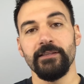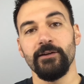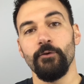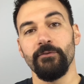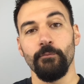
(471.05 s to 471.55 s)
that
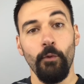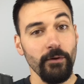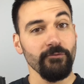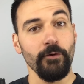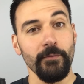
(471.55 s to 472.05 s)
go from
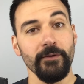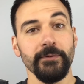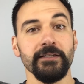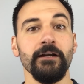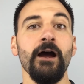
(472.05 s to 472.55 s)
0.4
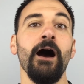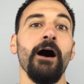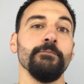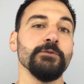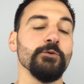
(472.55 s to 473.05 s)
millimeter
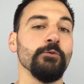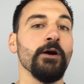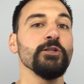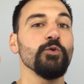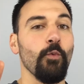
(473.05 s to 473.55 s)
up to
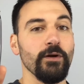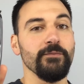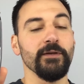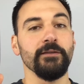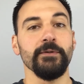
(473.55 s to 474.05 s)
20
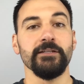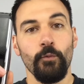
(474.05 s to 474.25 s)
millimeter.